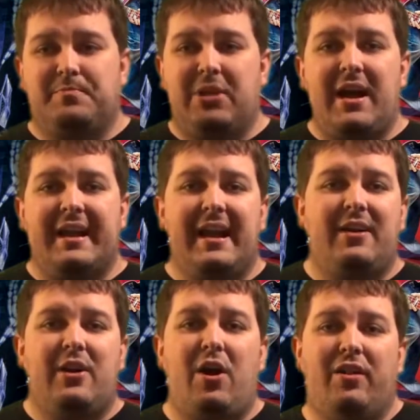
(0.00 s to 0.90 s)
block
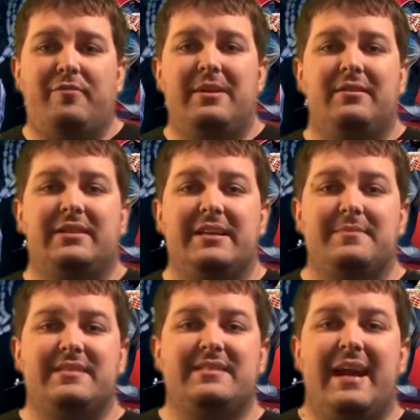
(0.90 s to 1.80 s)
out all of Mel
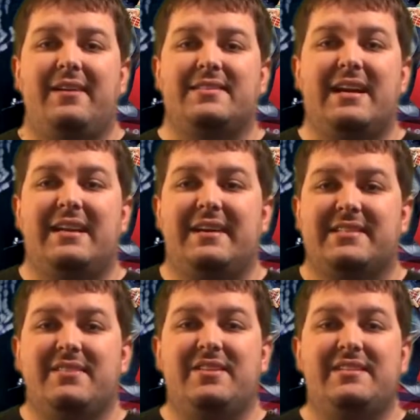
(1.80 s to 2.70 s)
Gibson's outside
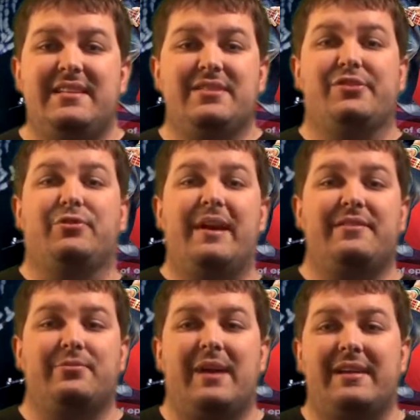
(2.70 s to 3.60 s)
activities. He's a
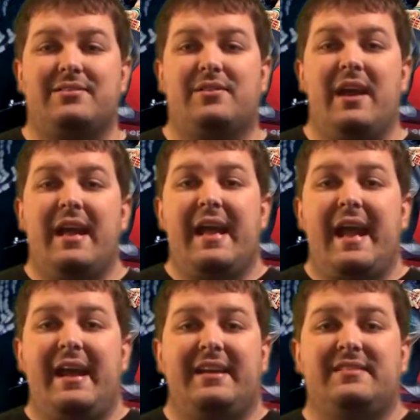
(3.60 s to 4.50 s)
great director,
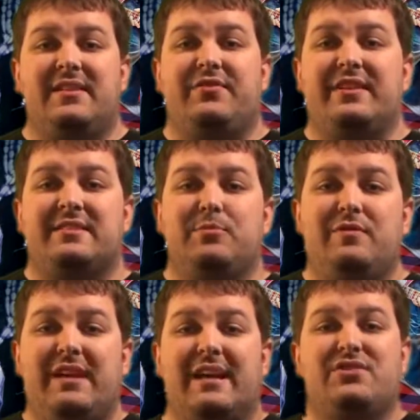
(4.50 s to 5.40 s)
and this
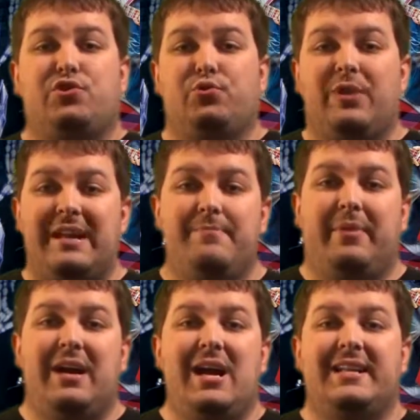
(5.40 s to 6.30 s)
movie has great
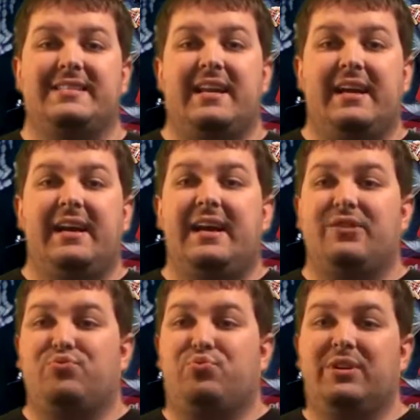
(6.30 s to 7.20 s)
buzz.
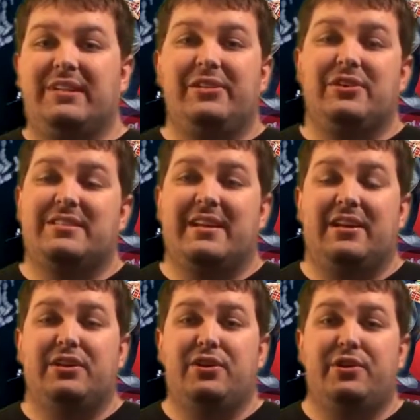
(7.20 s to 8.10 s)
Uh, it really looks like
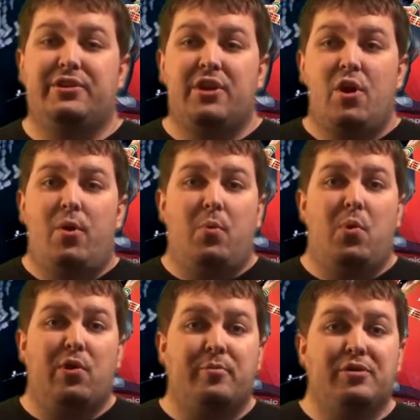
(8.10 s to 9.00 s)
a good
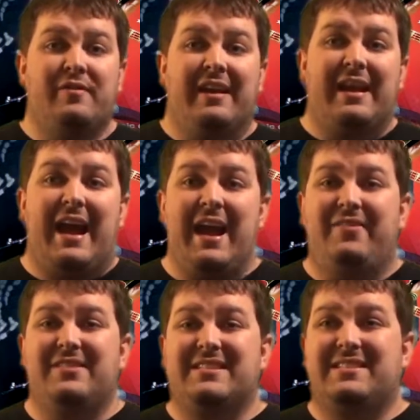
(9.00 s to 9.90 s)
war movie. I
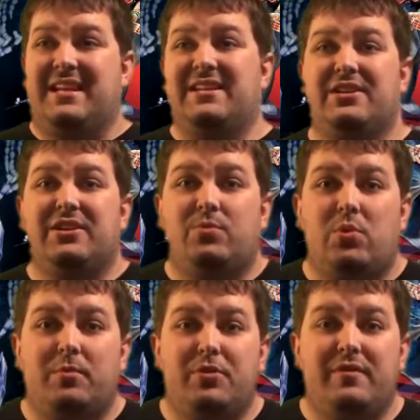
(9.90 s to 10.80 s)
haven't seen a good
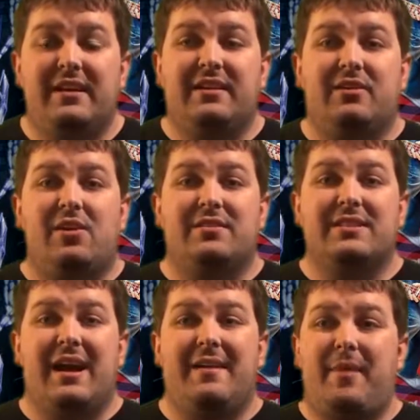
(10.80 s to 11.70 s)
war movie in a long
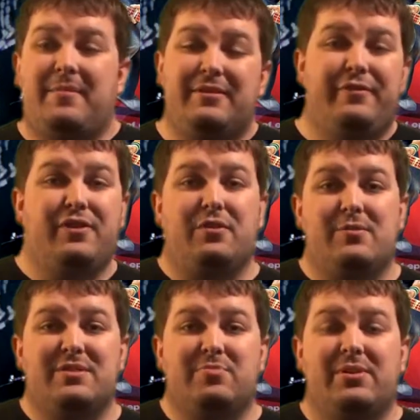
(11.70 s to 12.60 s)
time. I mean,
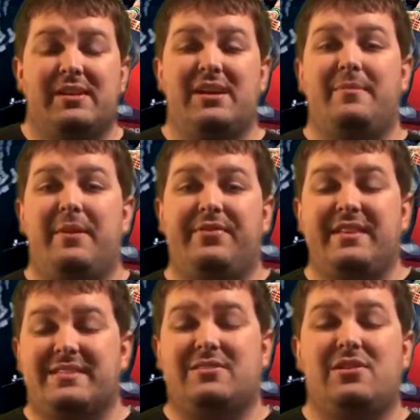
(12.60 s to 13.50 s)
Fury was pretty good, but
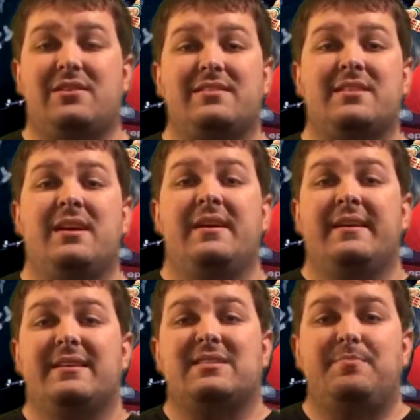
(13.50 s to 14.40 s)
this looks
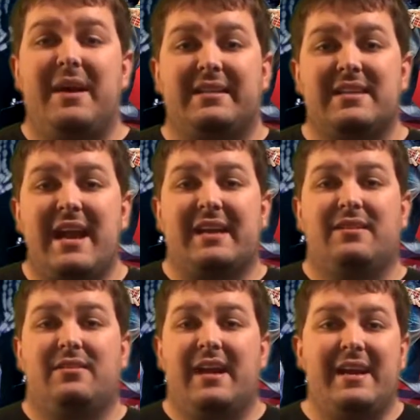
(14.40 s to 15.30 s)

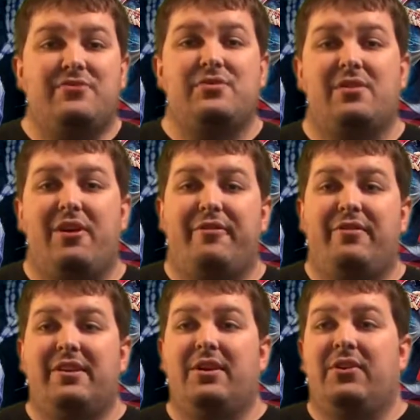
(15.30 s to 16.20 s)
spectacular. Andrew
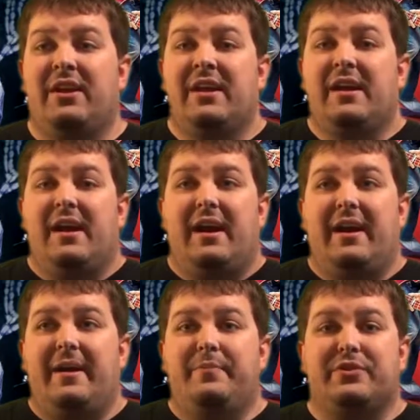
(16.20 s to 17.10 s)
Garfield.
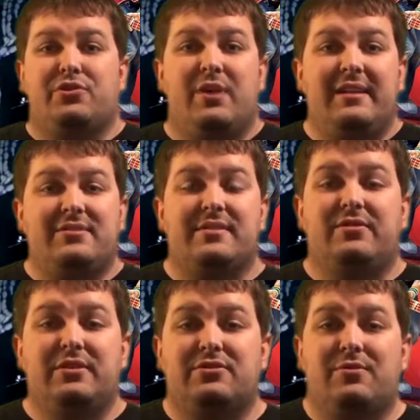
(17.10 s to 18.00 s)
Um, the trailers
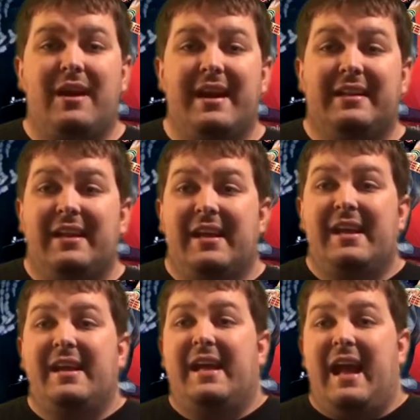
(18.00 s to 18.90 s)
have looked great.
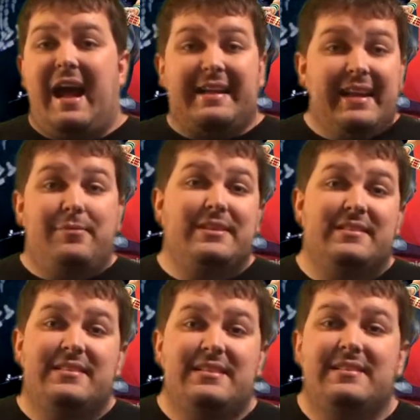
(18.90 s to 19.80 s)
I can't wait
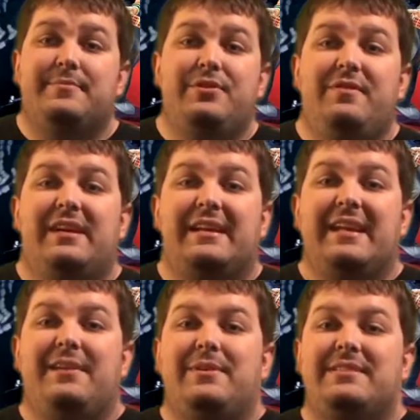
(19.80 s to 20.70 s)
to see this movie. I
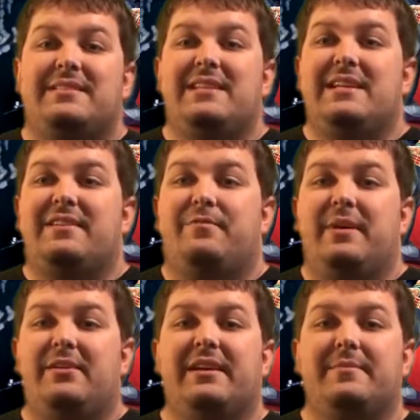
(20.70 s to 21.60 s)
can't wait to see if
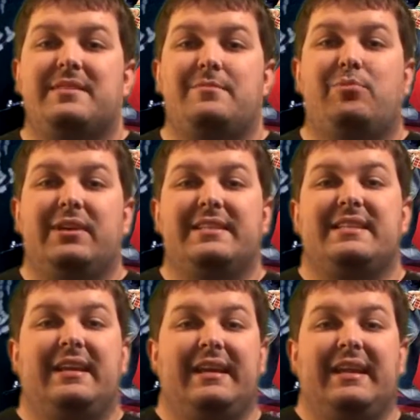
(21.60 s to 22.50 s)
Mel Gibson
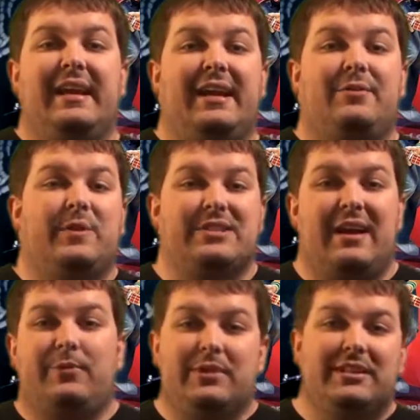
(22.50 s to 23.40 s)
brings it again, which
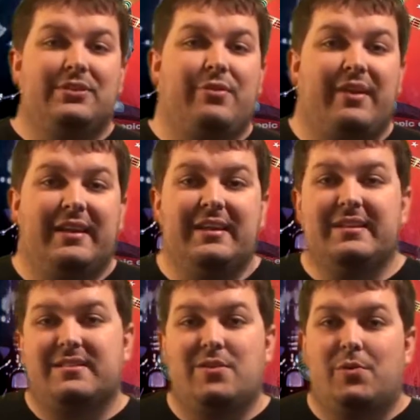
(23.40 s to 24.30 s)
I really do think he
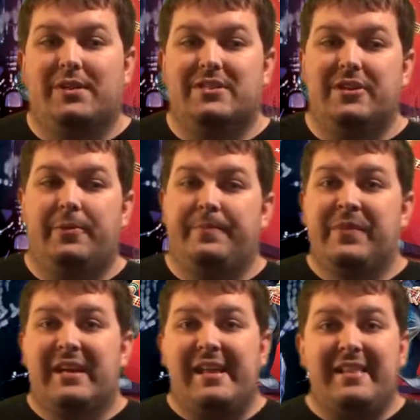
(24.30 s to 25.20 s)
is going to.
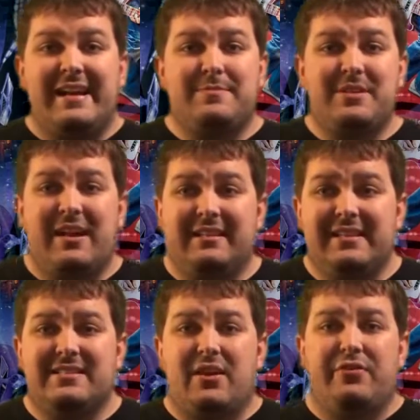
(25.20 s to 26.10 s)
And last but not
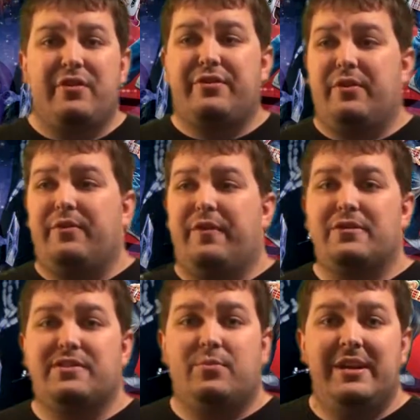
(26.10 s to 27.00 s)
least, on the
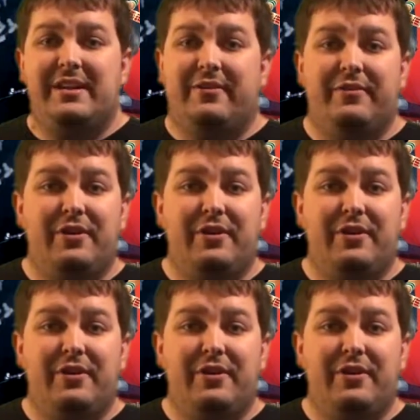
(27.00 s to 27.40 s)
first week of